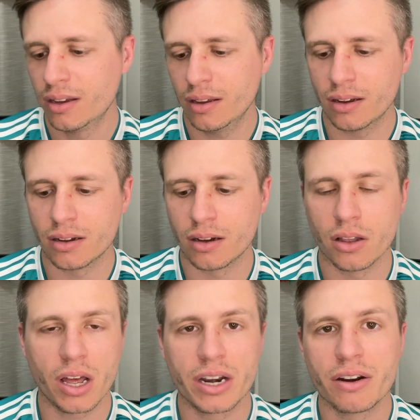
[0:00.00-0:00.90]
a
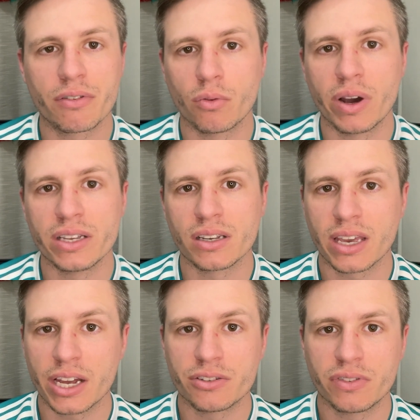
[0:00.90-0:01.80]
lot of different ways and
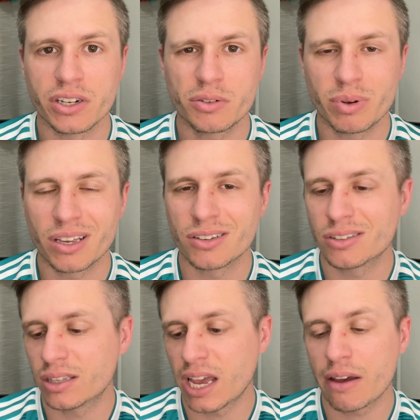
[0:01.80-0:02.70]
catch fish, because
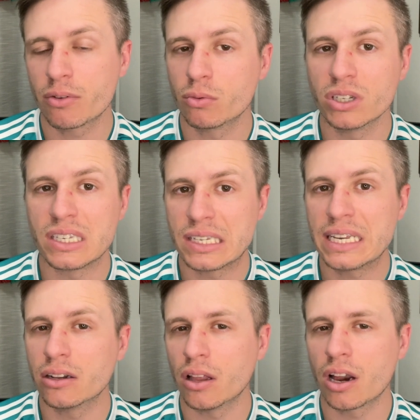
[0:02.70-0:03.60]
they haven't really seen
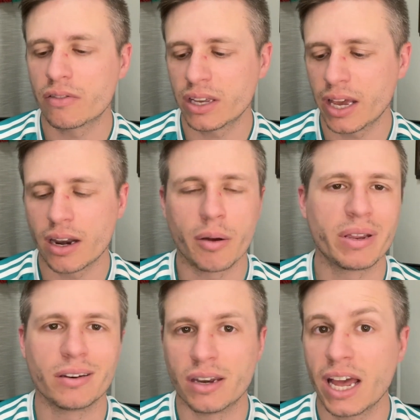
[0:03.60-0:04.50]
a lot of it yet. I
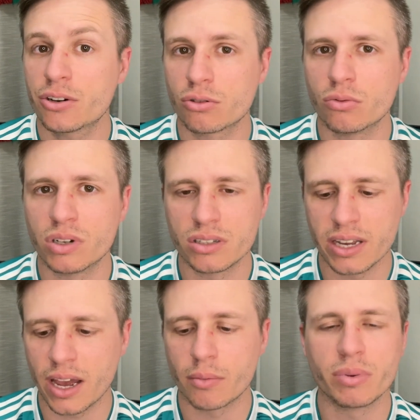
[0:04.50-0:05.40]
mean, natural ones,
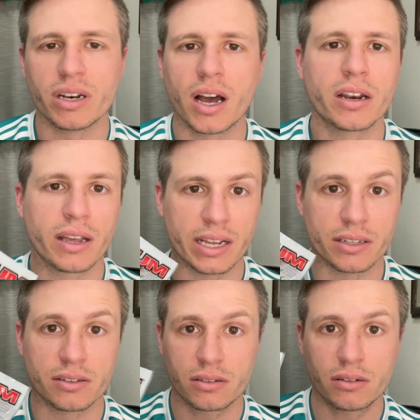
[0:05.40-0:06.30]
yeah, but not
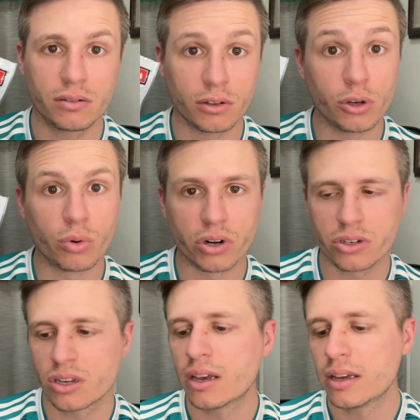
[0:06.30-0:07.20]
as lures.
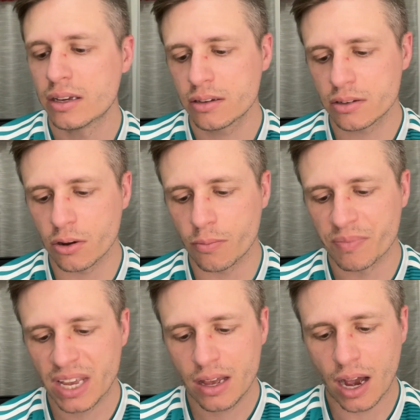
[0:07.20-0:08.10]
So
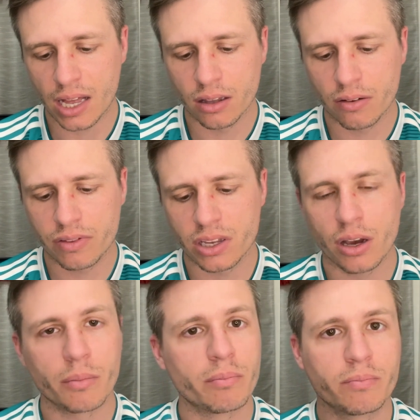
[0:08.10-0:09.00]
I love the
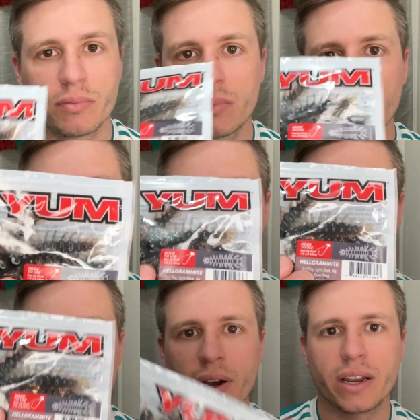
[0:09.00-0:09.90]
Yum
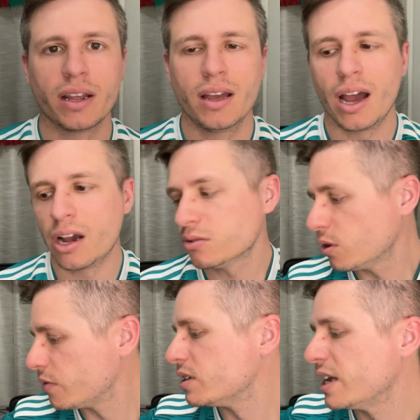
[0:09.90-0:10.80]
Helgermite. I also
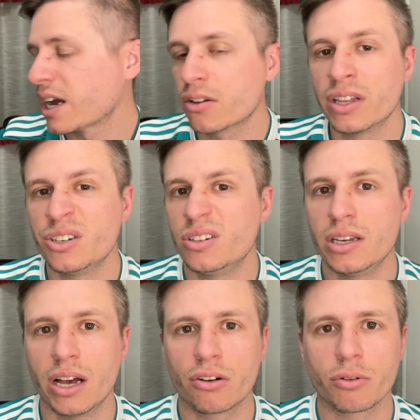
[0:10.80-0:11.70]
have the Tackle HD
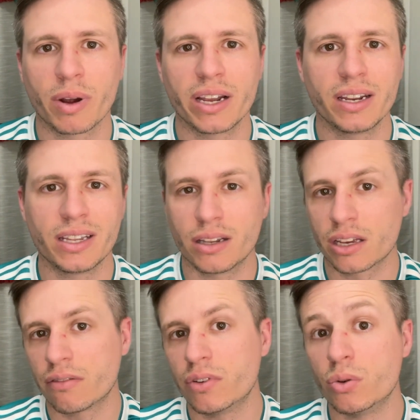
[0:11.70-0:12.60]
Helgermite in like
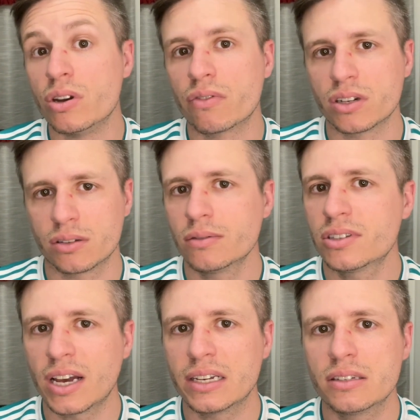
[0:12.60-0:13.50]
a few different
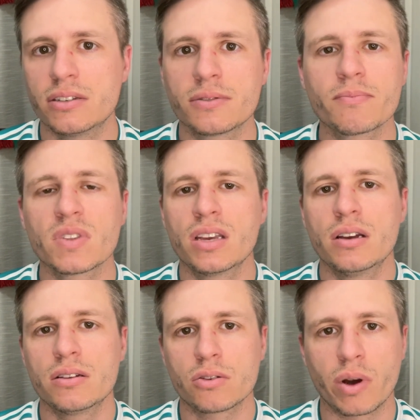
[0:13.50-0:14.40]
sizes.
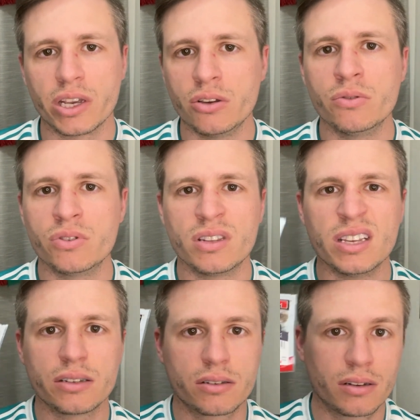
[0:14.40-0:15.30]
So I use
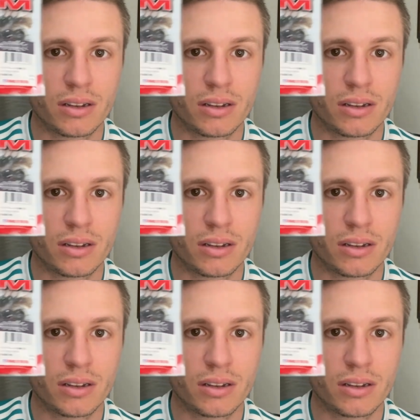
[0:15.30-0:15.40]
this